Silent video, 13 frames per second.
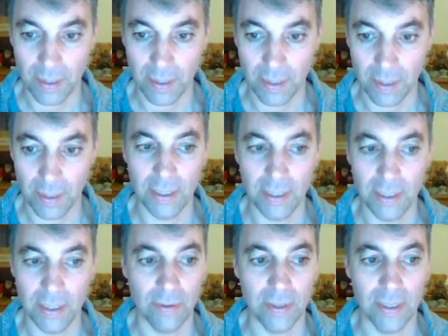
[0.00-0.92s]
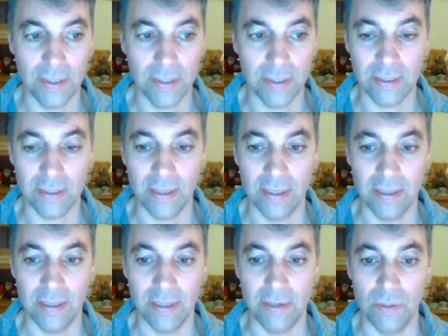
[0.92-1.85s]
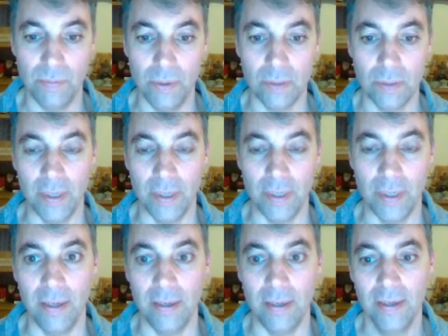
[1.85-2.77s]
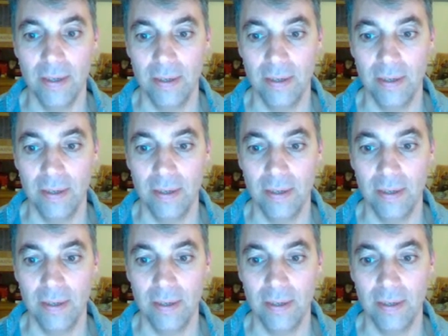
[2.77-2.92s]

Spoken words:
you can see how the stochastic indicator is bottoming here,